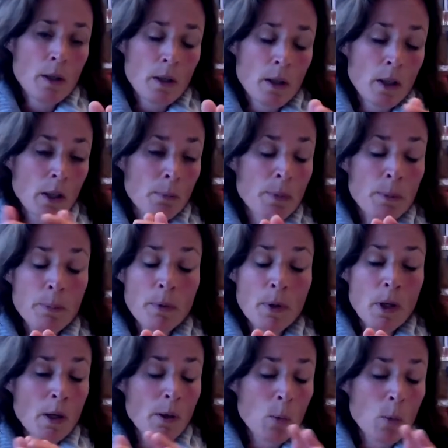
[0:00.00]
other people
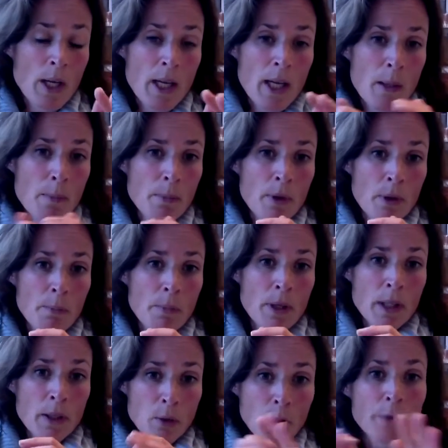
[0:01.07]
are way happier
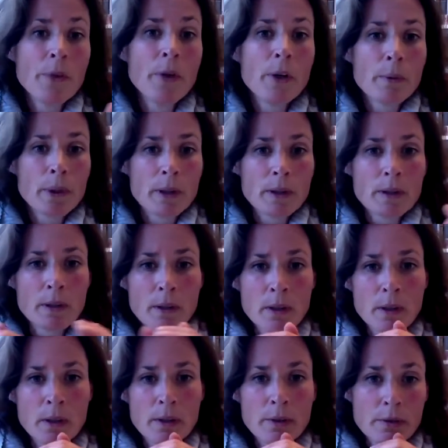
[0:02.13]
by not knowing a
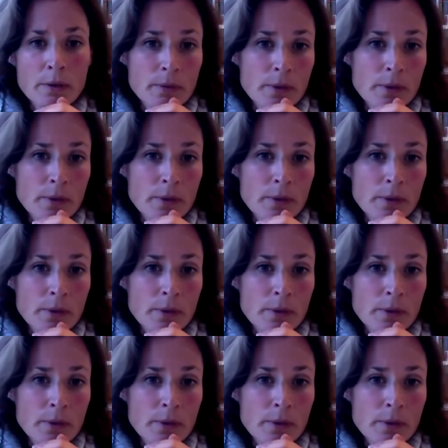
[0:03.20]
lot.